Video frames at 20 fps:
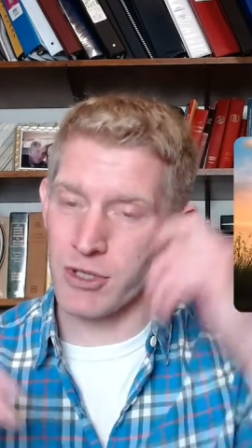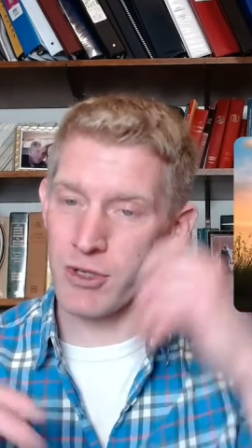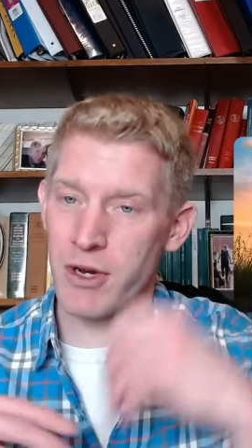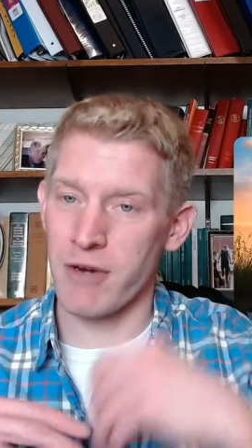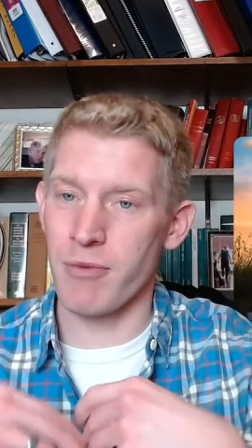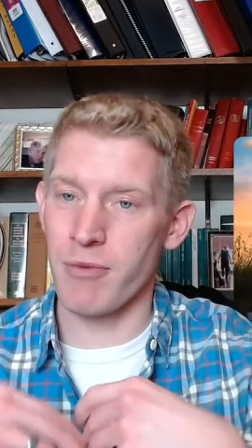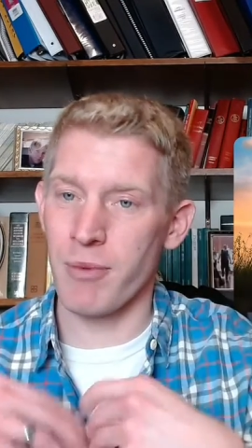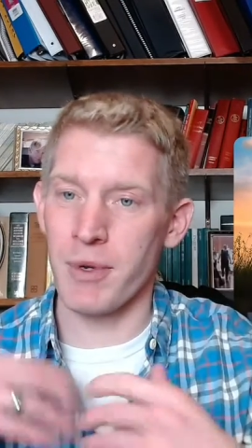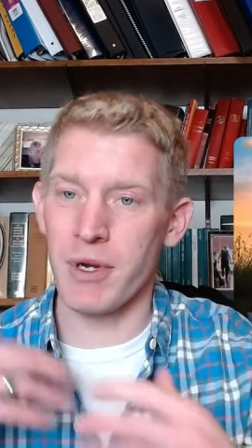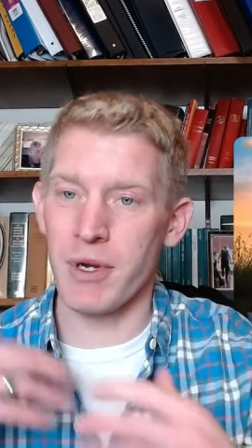So
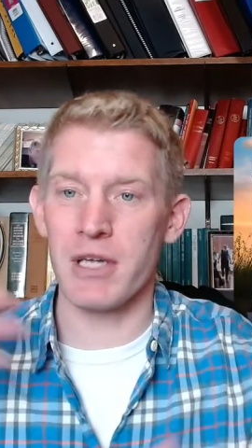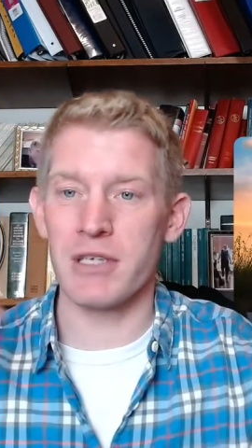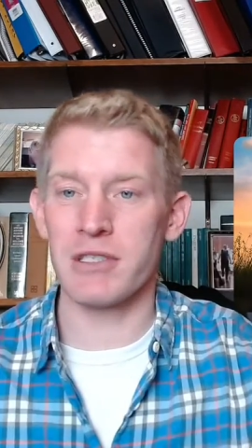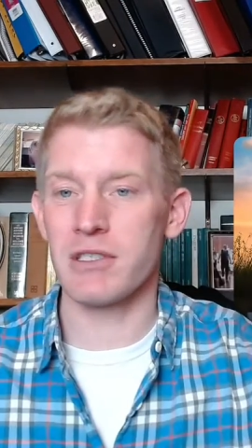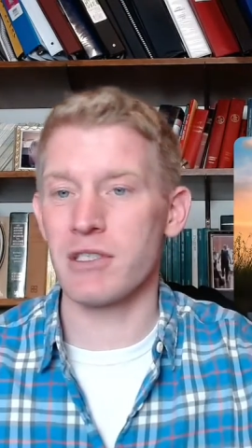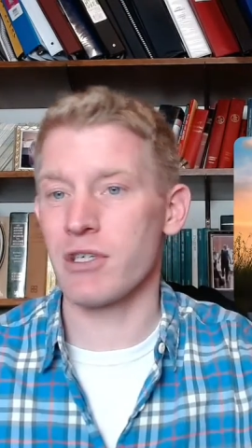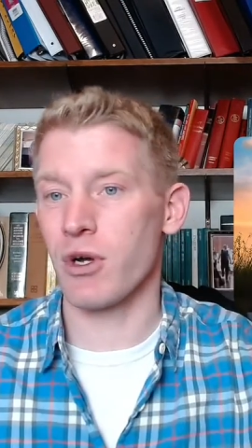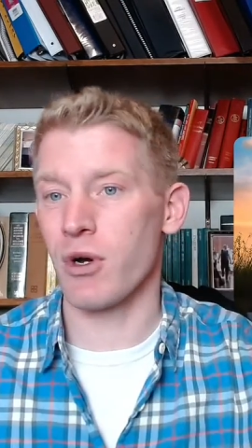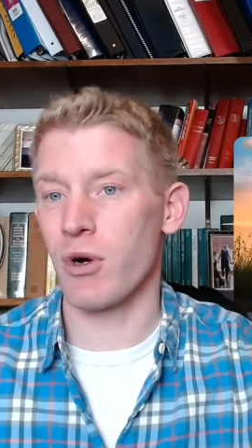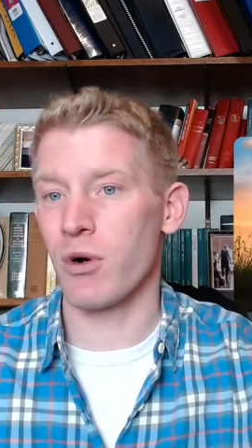everybody has
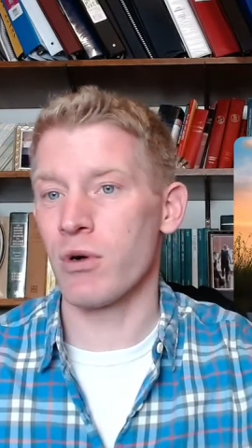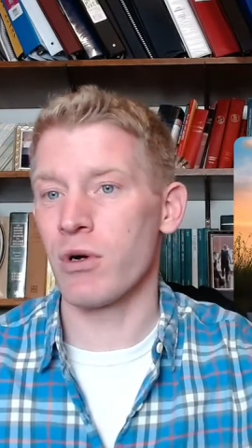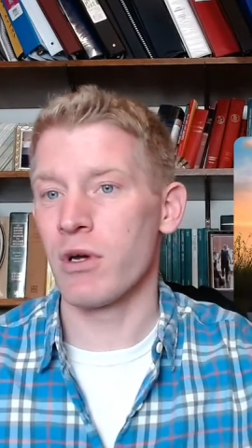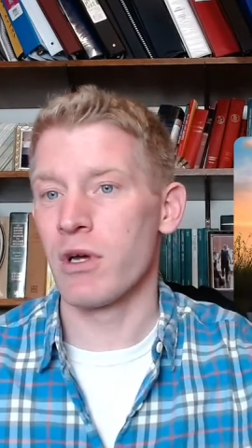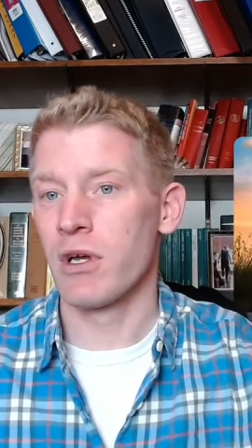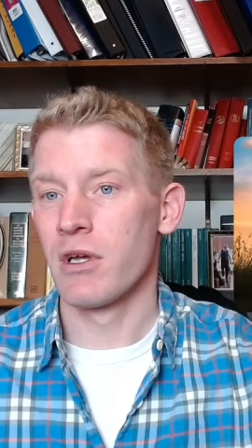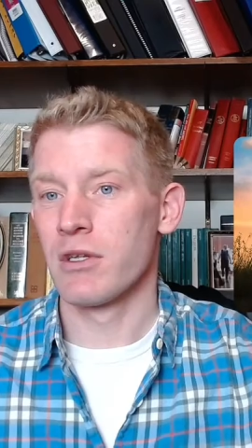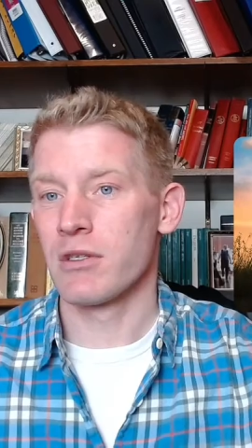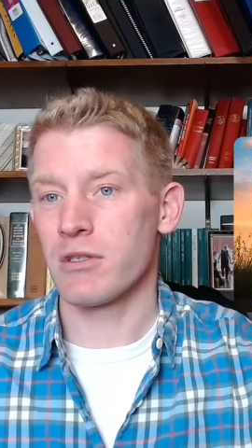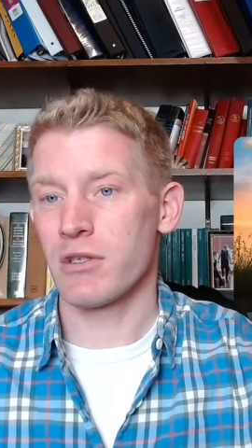to go
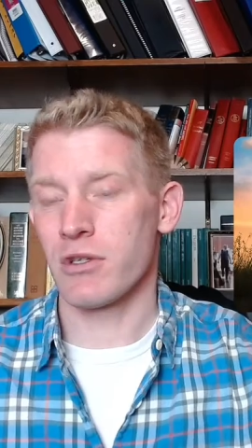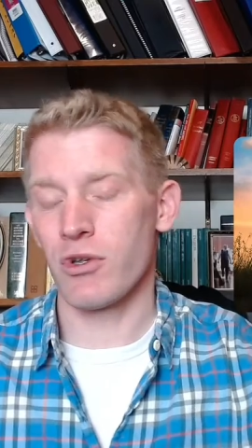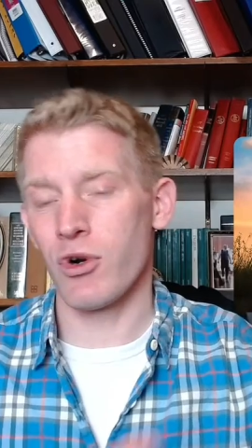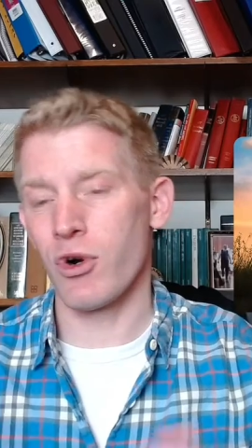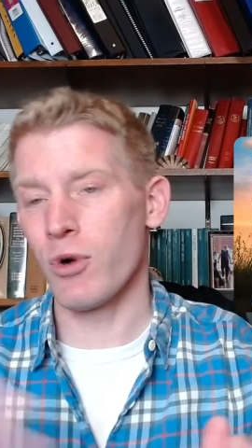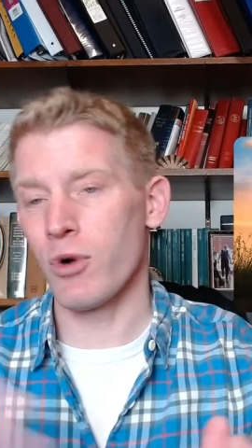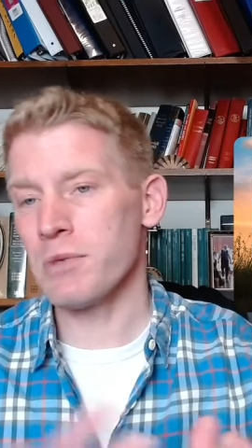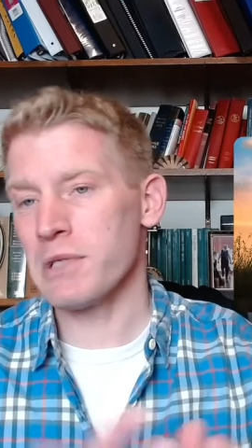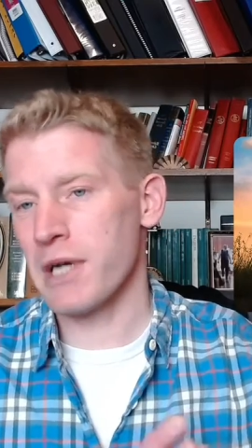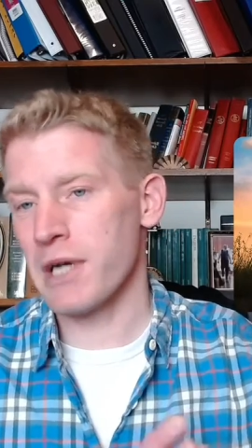to their
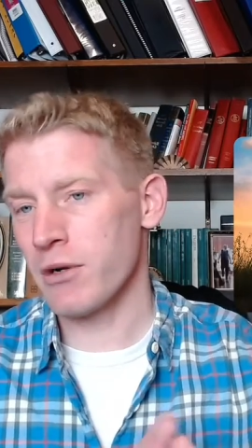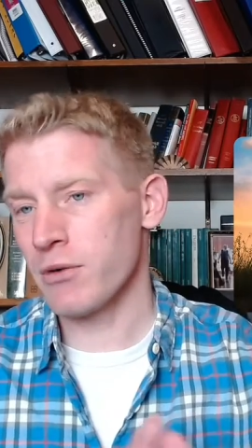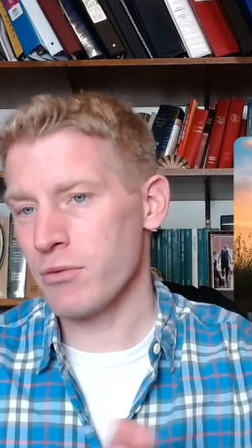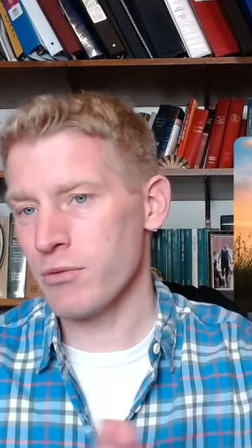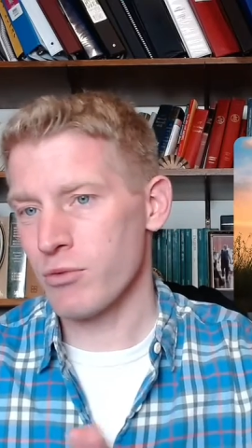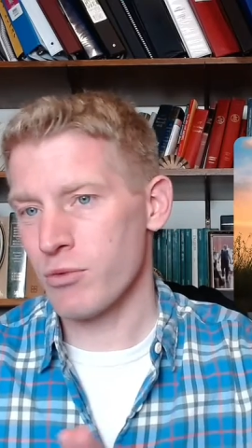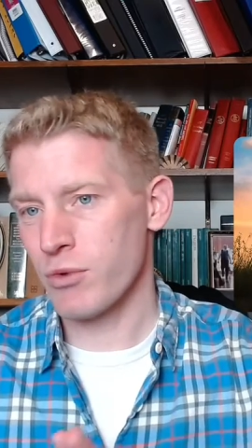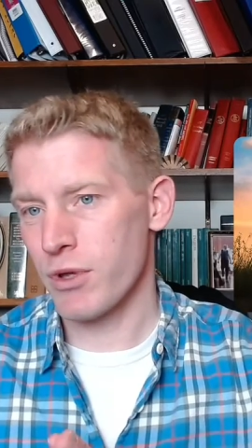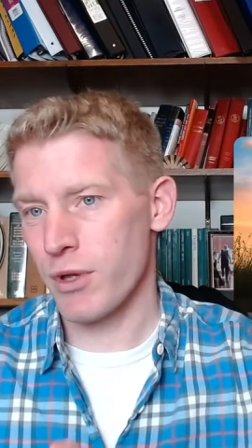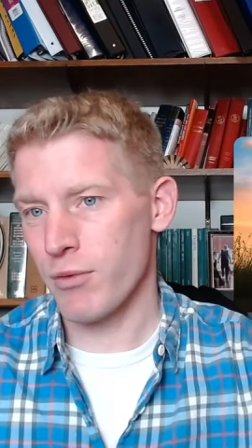
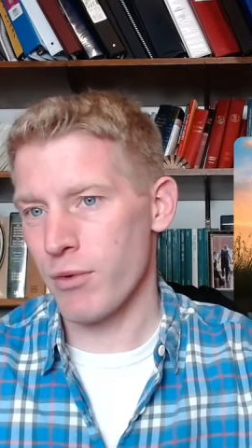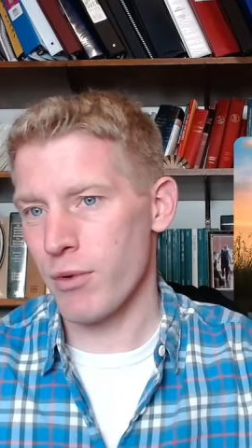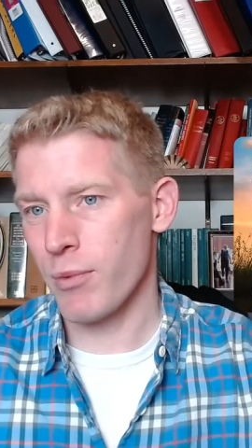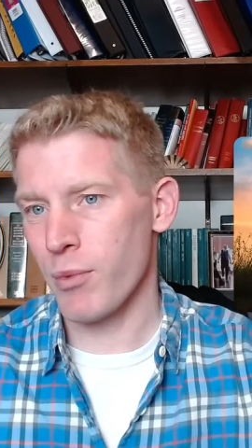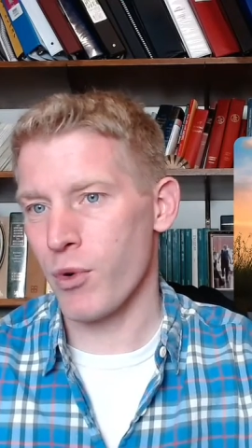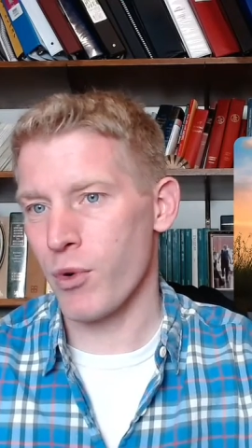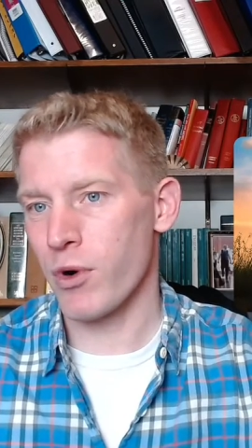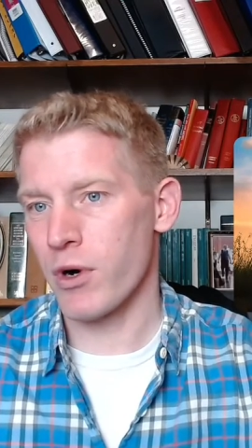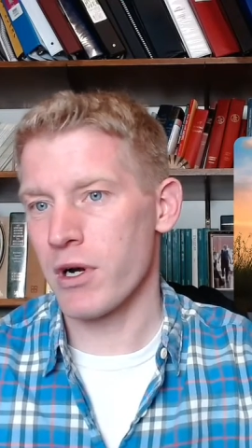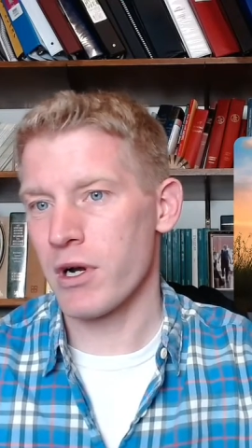hometown where they were
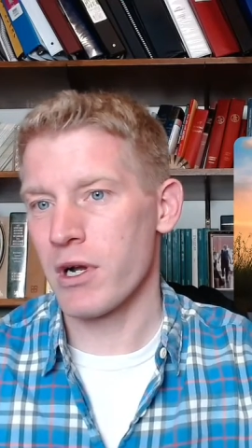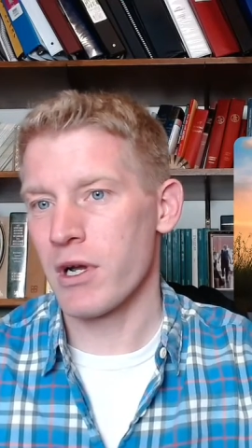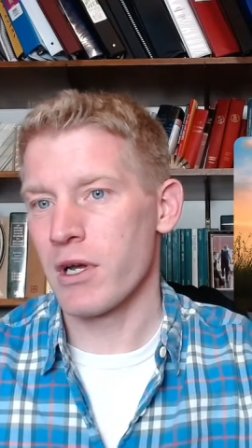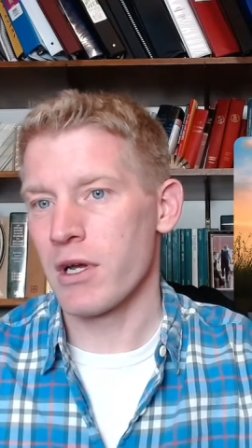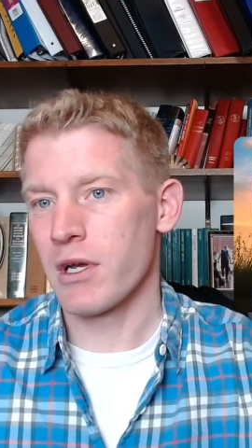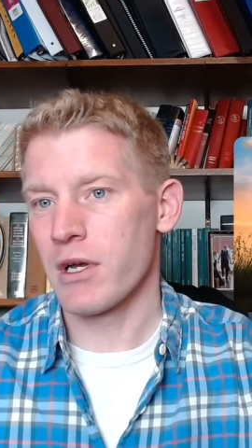born